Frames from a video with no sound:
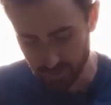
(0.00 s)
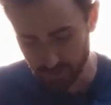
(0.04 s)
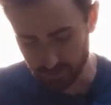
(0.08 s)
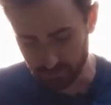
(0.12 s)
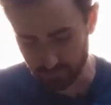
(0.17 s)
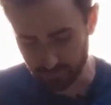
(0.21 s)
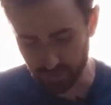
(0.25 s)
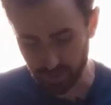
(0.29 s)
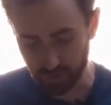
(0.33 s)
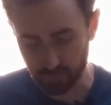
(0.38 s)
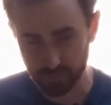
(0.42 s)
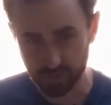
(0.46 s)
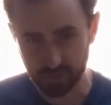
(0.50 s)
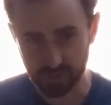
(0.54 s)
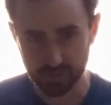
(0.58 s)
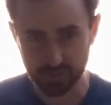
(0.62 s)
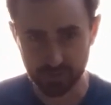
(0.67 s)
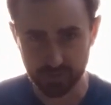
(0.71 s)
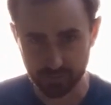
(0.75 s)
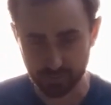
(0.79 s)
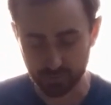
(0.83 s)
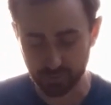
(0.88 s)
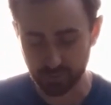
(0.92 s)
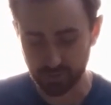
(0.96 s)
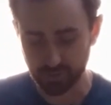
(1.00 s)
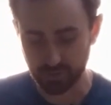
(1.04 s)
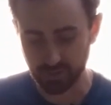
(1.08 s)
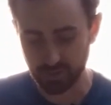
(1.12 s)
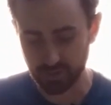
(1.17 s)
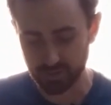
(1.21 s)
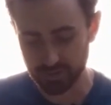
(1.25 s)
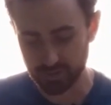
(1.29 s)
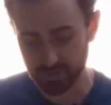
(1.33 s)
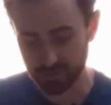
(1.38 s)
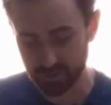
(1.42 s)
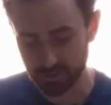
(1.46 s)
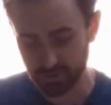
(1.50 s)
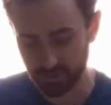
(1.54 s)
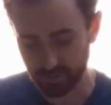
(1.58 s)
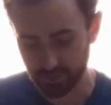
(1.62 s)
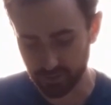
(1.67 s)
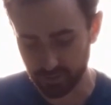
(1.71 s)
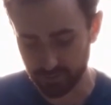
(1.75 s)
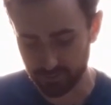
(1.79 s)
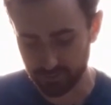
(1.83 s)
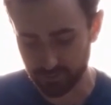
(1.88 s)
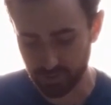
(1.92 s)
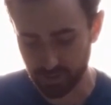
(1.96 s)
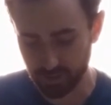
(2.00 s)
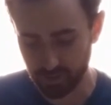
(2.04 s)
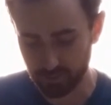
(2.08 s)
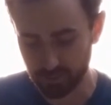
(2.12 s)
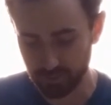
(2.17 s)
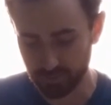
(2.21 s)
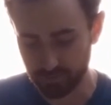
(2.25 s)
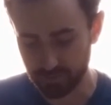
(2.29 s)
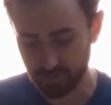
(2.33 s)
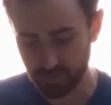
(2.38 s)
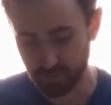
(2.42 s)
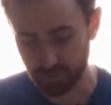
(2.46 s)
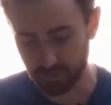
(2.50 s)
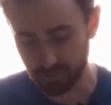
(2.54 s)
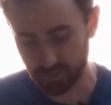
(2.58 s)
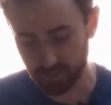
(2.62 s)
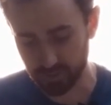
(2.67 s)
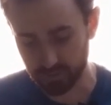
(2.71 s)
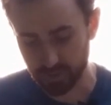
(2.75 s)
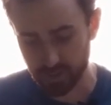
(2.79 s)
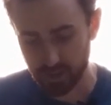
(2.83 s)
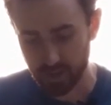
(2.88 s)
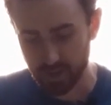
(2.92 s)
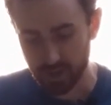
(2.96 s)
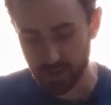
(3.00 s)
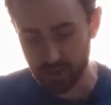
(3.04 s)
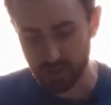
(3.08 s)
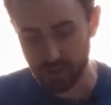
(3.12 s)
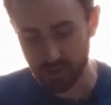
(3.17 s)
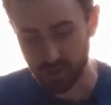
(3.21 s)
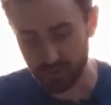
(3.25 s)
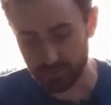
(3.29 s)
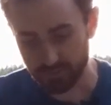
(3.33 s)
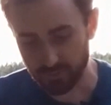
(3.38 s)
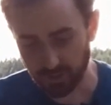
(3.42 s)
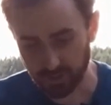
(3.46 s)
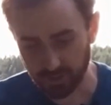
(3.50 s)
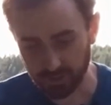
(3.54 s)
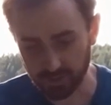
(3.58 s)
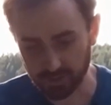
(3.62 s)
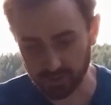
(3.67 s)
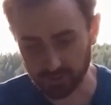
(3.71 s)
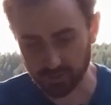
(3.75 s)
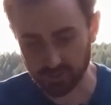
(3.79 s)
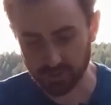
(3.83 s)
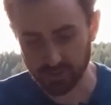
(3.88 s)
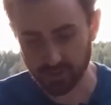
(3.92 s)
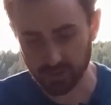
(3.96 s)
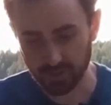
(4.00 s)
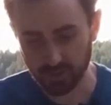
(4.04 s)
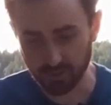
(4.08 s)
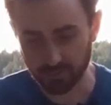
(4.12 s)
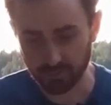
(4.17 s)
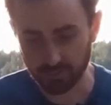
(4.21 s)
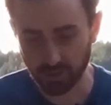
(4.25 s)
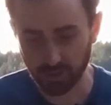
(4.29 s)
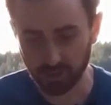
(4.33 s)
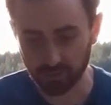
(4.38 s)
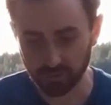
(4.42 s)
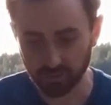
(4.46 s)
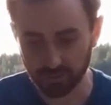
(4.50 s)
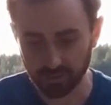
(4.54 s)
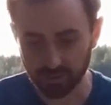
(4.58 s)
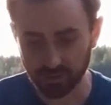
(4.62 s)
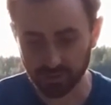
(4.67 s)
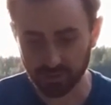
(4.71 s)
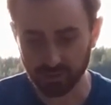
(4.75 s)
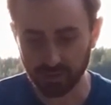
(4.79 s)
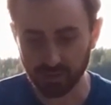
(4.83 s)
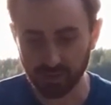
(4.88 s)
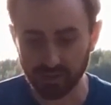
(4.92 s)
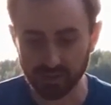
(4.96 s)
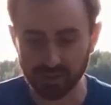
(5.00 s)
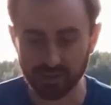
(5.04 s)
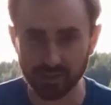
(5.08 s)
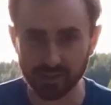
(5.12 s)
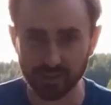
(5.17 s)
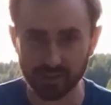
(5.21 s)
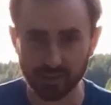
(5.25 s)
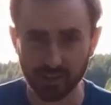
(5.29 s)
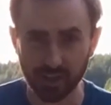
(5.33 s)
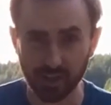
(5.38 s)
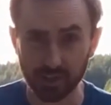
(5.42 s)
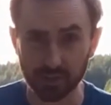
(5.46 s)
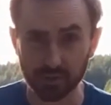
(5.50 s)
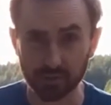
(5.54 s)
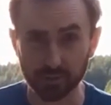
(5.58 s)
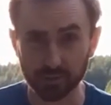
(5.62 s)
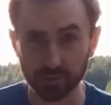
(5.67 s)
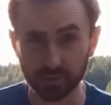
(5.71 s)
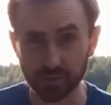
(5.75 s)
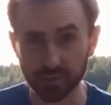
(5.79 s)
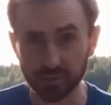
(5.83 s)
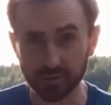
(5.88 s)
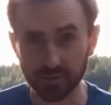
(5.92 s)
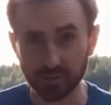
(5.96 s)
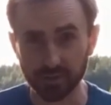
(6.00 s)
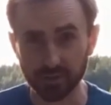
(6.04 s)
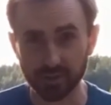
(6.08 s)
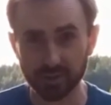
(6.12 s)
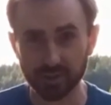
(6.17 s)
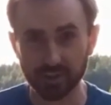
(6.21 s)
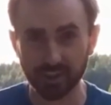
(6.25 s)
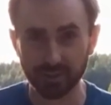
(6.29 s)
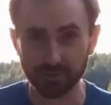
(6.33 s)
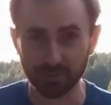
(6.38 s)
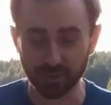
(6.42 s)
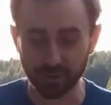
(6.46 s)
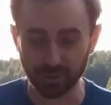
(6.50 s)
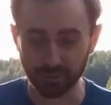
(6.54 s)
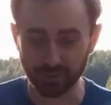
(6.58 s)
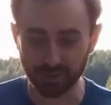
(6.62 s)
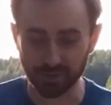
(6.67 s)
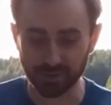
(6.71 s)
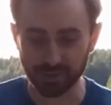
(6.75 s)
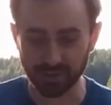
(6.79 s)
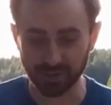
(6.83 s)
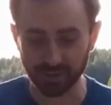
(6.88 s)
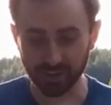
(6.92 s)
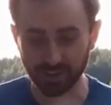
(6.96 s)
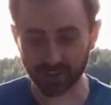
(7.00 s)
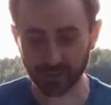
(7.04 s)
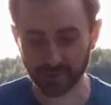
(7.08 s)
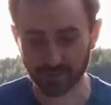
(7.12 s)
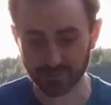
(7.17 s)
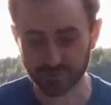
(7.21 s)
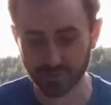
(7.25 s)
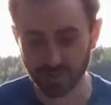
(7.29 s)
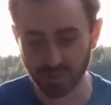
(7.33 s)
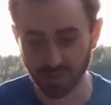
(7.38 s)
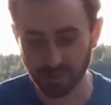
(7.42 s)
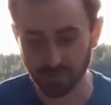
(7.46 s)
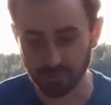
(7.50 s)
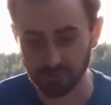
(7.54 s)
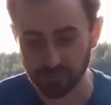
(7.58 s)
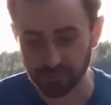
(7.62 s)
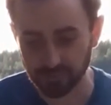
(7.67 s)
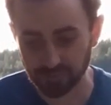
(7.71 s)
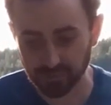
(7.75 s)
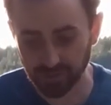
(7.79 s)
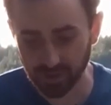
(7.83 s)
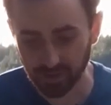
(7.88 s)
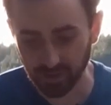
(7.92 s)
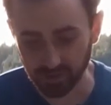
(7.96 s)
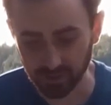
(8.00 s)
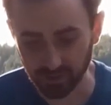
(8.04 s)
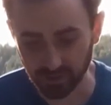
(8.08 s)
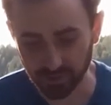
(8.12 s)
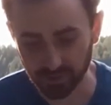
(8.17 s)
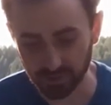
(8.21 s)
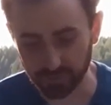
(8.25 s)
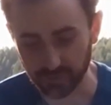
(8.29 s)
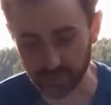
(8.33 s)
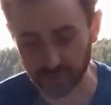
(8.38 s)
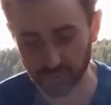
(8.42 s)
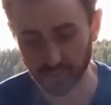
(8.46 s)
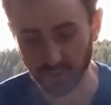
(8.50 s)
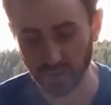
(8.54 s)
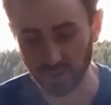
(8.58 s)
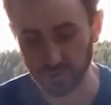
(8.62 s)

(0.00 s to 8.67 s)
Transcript: And fat wood is really easy to light on fire with a ferro rod. I find it probably the easiest natural resource pretty much to light on fire. A lot of you